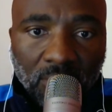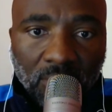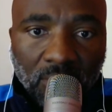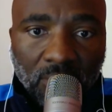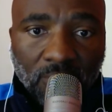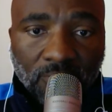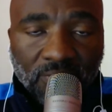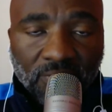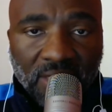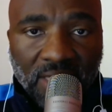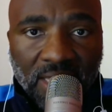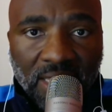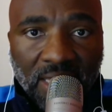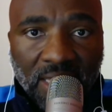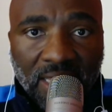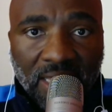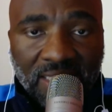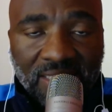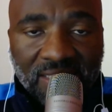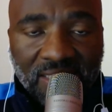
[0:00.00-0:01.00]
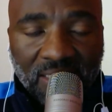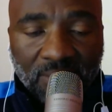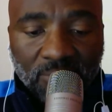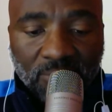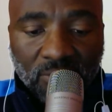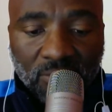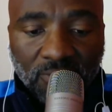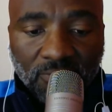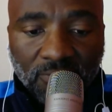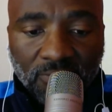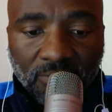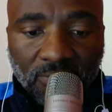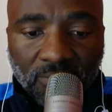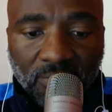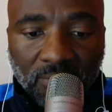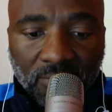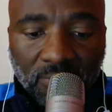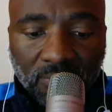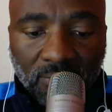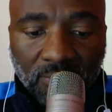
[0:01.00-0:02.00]
of the excerpts of
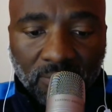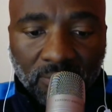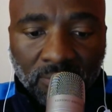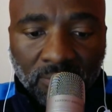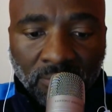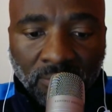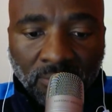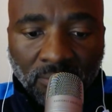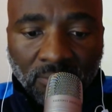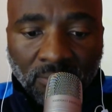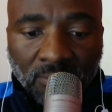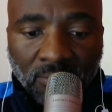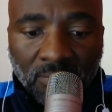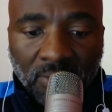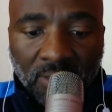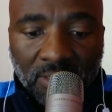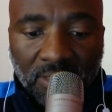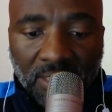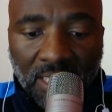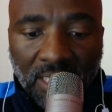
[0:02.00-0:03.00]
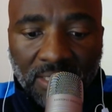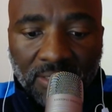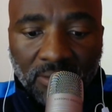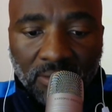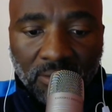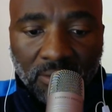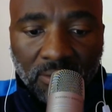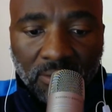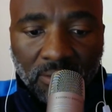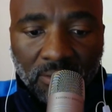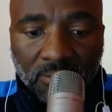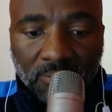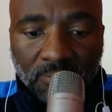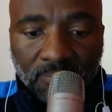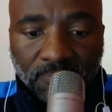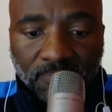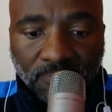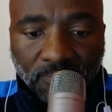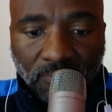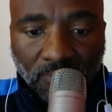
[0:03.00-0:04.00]
his article.
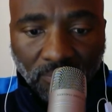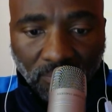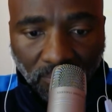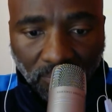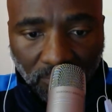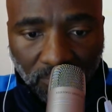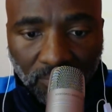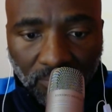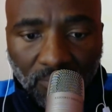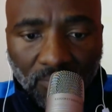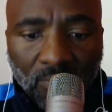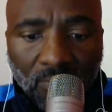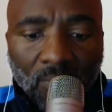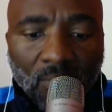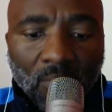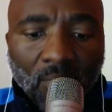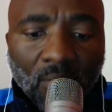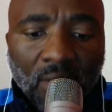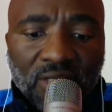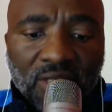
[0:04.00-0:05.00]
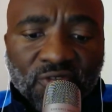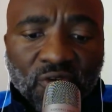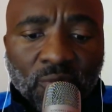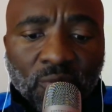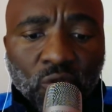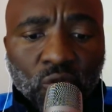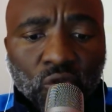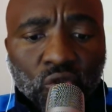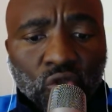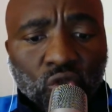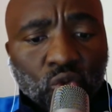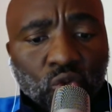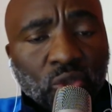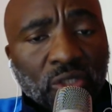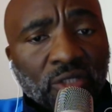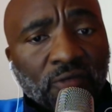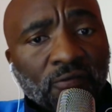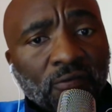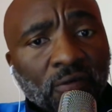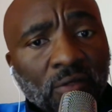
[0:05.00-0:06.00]
It's from News
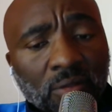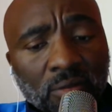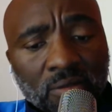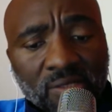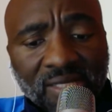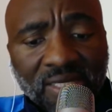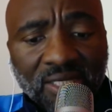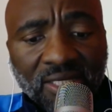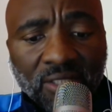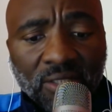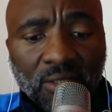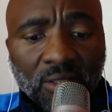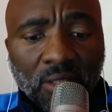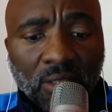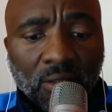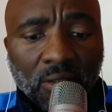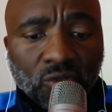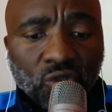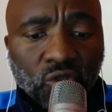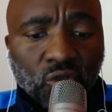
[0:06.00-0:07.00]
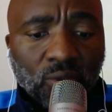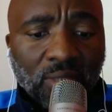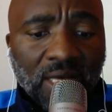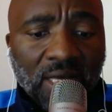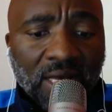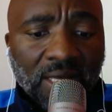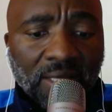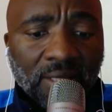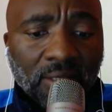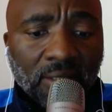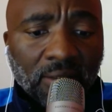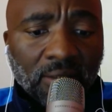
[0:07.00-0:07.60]
24, 2nd July.